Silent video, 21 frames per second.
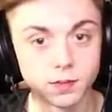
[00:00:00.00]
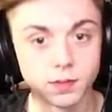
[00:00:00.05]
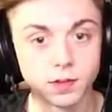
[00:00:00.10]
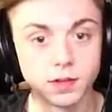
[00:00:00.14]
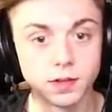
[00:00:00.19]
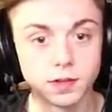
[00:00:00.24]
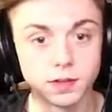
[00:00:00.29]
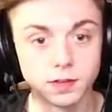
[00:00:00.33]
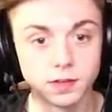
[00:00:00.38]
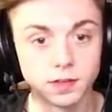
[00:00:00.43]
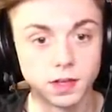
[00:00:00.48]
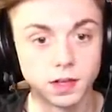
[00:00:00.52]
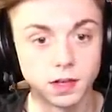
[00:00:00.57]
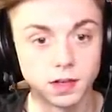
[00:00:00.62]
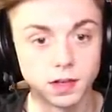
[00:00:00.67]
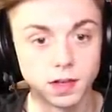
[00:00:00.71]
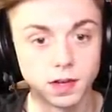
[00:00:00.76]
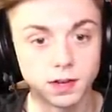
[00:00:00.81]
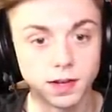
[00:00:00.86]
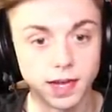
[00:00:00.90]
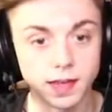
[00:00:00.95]
Oh,
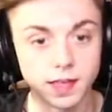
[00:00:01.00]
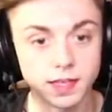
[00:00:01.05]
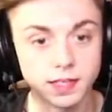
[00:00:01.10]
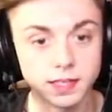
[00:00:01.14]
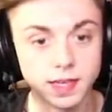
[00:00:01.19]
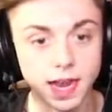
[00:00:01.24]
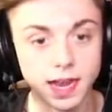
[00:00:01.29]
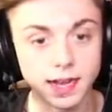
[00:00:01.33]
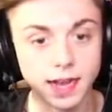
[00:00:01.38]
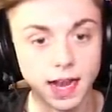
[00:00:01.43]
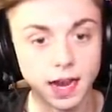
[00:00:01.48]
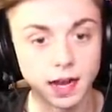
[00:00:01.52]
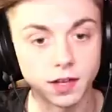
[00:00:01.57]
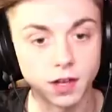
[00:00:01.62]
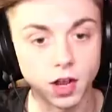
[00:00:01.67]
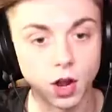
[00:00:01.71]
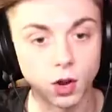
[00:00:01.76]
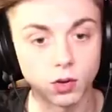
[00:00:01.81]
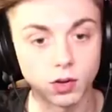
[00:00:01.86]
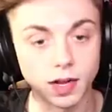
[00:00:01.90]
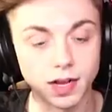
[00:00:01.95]
Okay, this guy gotta
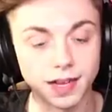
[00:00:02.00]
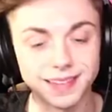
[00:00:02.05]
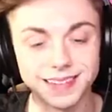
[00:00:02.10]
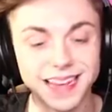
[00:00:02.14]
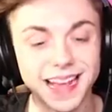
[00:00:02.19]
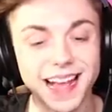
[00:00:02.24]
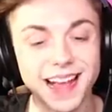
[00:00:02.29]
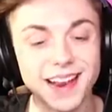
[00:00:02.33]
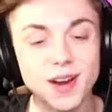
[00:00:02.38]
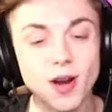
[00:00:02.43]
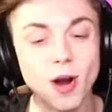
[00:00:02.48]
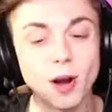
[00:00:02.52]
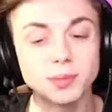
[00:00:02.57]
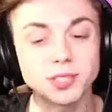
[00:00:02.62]
go. Yeah, I know,